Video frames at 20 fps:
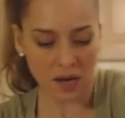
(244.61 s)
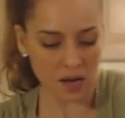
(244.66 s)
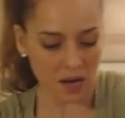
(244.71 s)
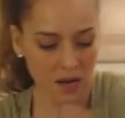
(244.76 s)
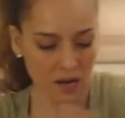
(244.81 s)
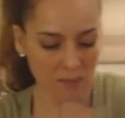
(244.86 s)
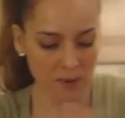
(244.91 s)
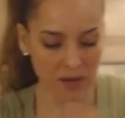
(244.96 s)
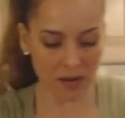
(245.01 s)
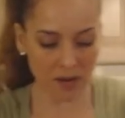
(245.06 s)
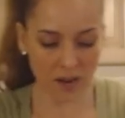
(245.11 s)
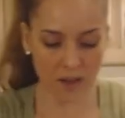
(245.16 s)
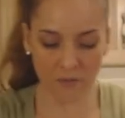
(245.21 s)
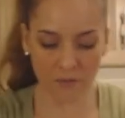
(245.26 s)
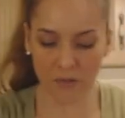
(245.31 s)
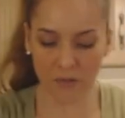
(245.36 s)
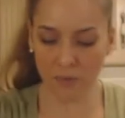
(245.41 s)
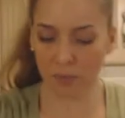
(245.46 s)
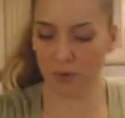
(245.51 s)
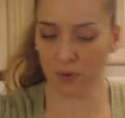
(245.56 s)
Um, and I
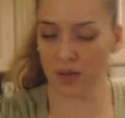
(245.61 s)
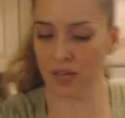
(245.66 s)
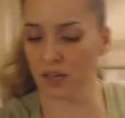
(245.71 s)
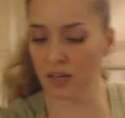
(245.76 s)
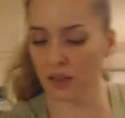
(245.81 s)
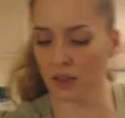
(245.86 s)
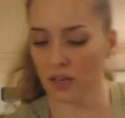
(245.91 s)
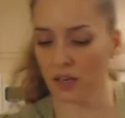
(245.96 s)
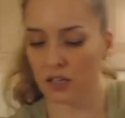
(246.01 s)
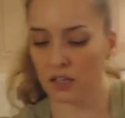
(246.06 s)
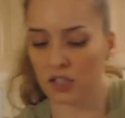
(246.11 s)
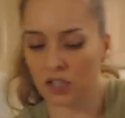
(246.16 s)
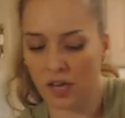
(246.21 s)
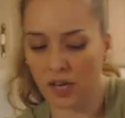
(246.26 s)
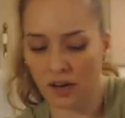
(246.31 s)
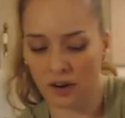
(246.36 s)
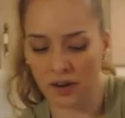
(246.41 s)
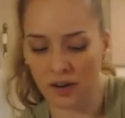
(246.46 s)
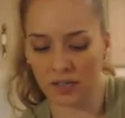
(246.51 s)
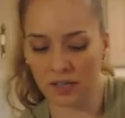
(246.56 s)
have three
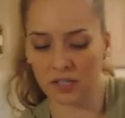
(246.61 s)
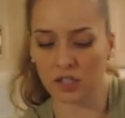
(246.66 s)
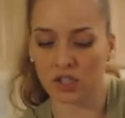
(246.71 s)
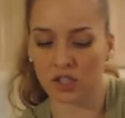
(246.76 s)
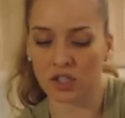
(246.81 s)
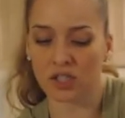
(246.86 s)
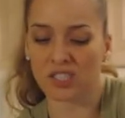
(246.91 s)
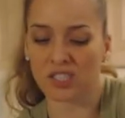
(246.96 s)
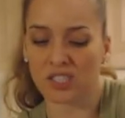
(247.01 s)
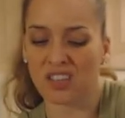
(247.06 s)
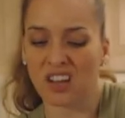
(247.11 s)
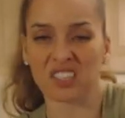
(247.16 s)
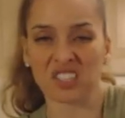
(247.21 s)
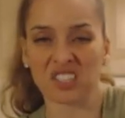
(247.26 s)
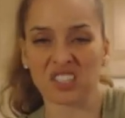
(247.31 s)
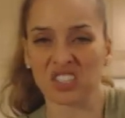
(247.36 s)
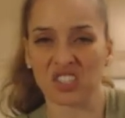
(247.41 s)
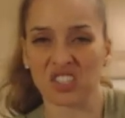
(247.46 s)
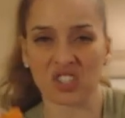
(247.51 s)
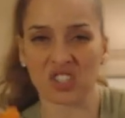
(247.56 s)
large carrots just
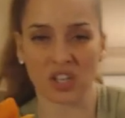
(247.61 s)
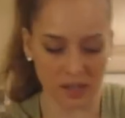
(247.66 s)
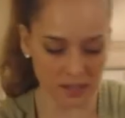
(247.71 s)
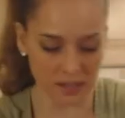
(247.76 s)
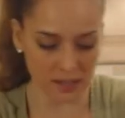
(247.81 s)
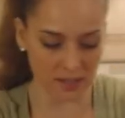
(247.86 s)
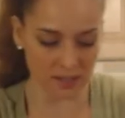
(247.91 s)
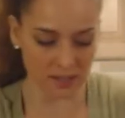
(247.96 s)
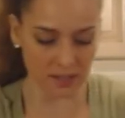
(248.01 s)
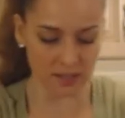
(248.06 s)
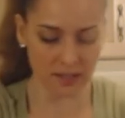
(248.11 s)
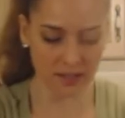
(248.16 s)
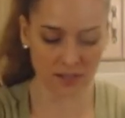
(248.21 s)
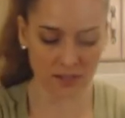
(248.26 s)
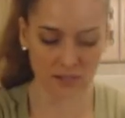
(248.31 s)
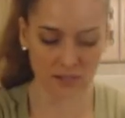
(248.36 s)
cut into chunks.